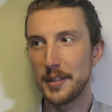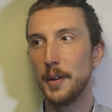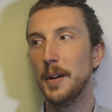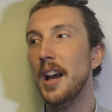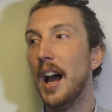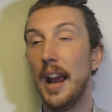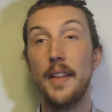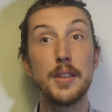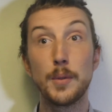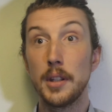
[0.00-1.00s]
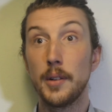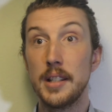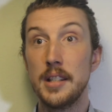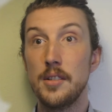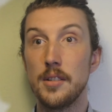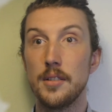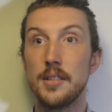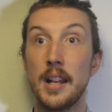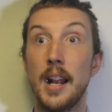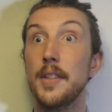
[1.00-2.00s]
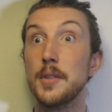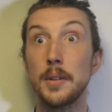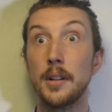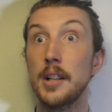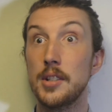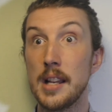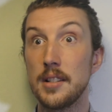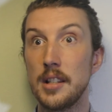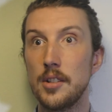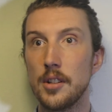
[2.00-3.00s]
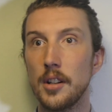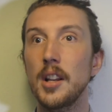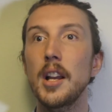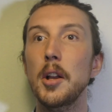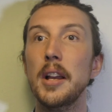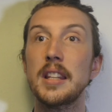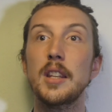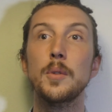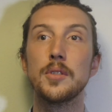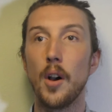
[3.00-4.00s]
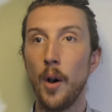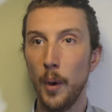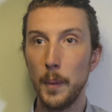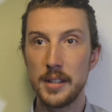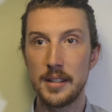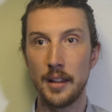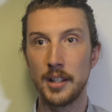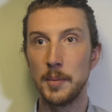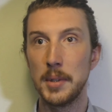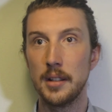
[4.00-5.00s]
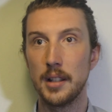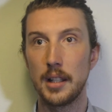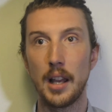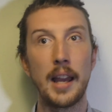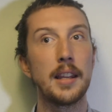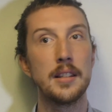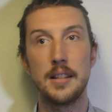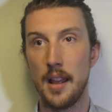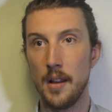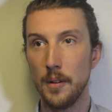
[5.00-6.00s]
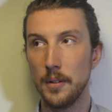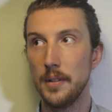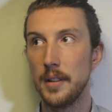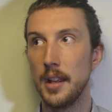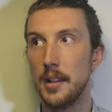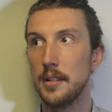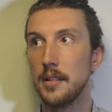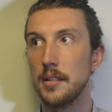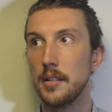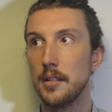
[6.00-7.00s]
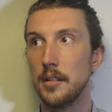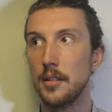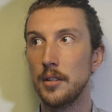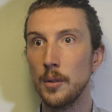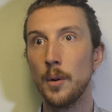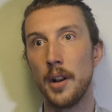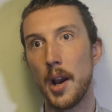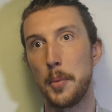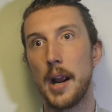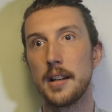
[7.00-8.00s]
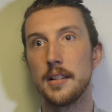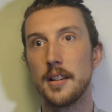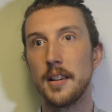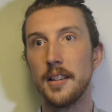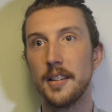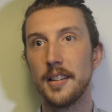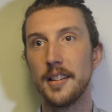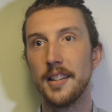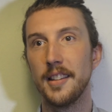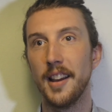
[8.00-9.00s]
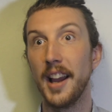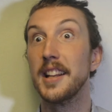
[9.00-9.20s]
So I had these really great teachers, and I had this really great jazz teacher, and he was always telling me, like, I can tell that you are not practicing. Mm-hmm.